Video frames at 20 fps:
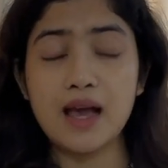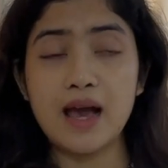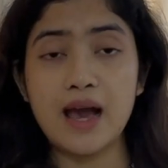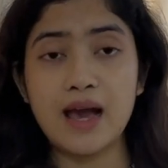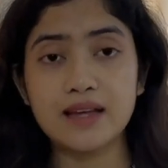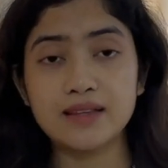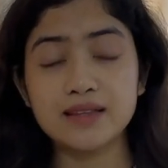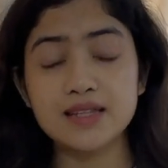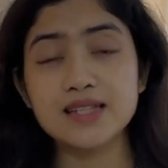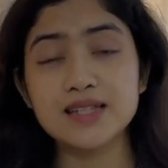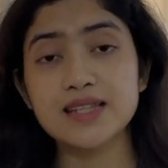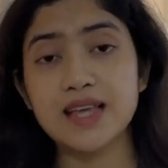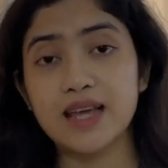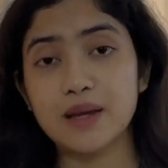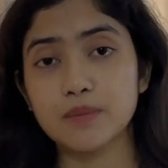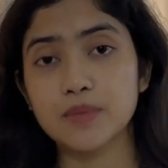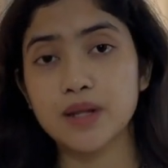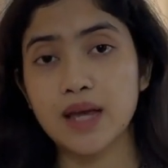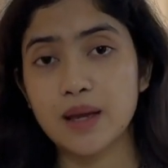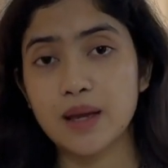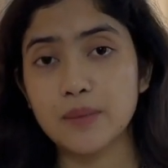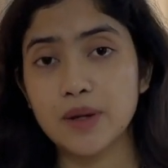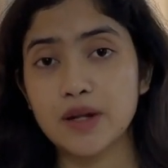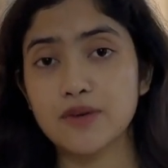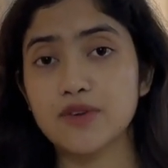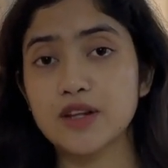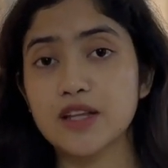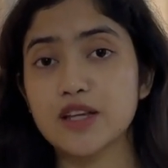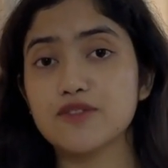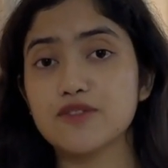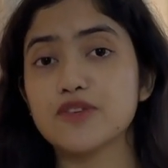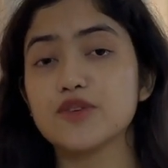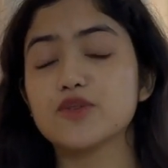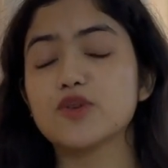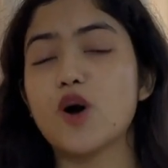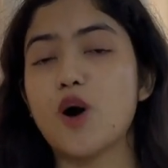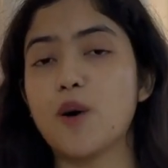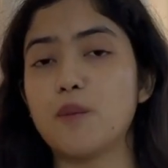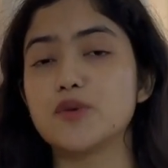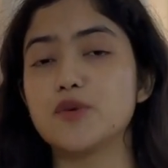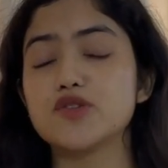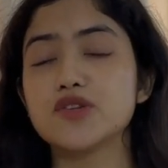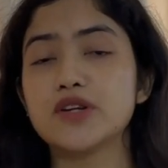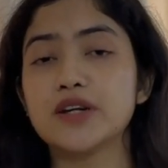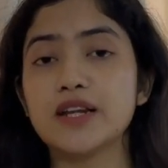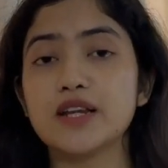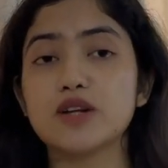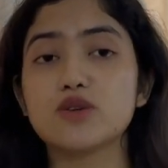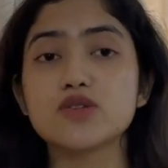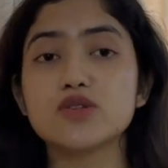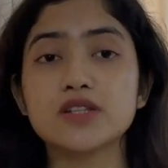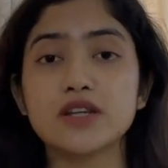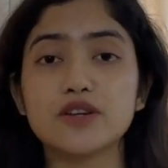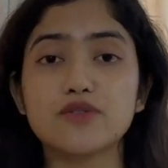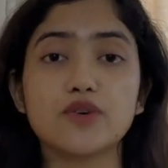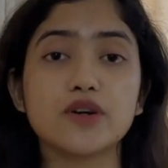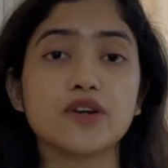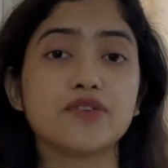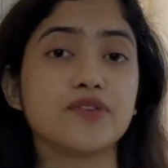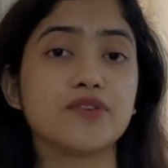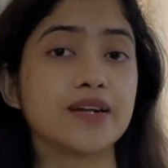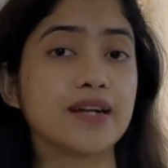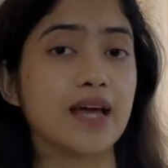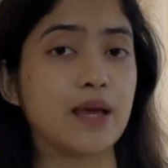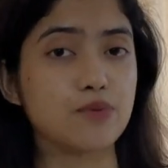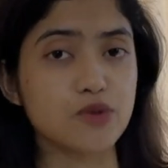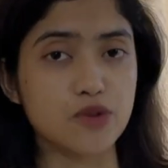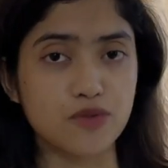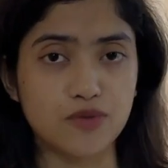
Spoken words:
At the same time, it will give you the opportunity to sit for different types